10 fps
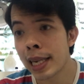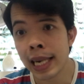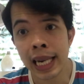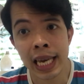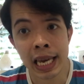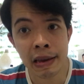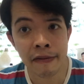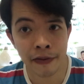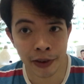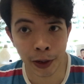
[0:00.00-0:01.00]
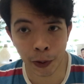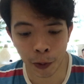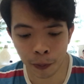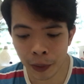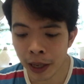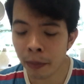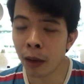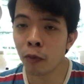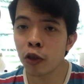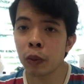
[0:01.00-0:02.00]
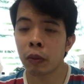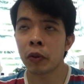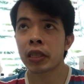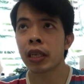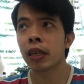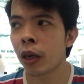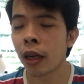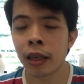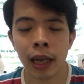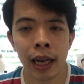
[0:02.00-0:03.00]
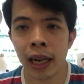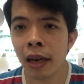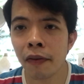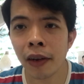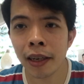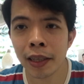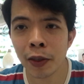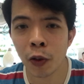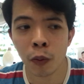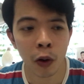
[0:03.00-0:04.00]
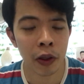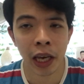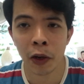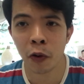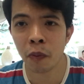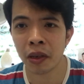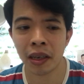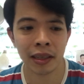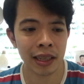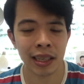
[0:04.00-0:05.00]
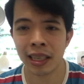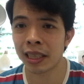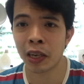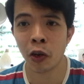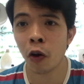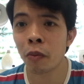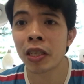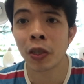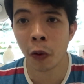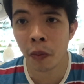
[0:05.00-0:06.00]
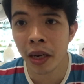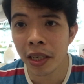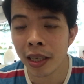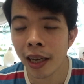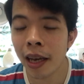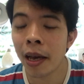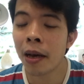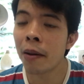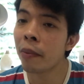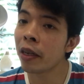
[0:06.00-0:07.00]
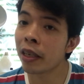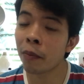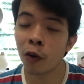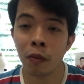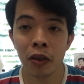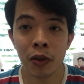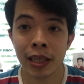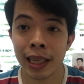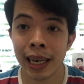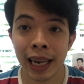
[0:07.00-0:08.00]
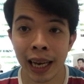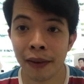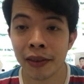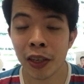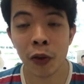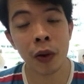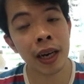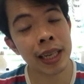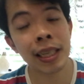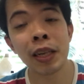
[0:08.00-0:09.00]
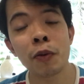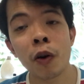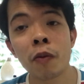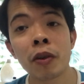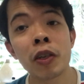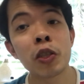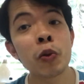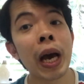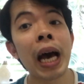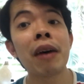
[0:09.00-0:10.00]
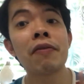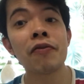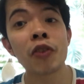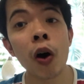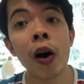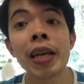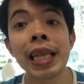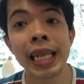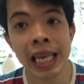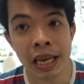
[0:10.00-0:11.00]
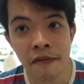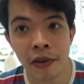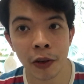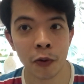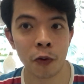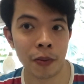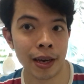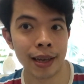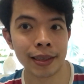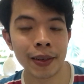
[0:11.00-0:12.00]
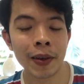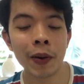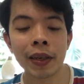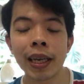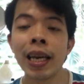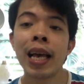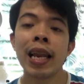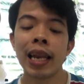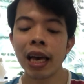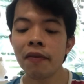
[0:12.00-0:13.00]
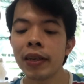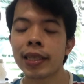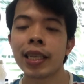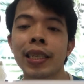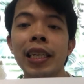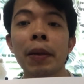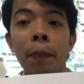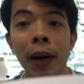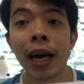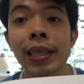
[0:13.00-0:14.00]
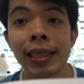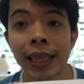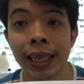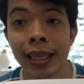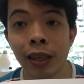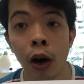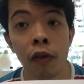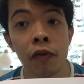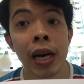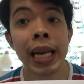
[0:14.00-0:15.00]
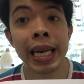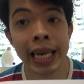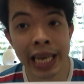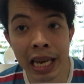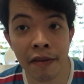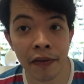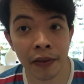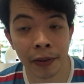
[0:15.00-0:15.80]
leave the group. But most people would say, nak left lah this group or that group because it just annoyed me so much. But the moment you say left, you are actually wrong because you have not leave the group yet. Okay, left is actually the past tense of leave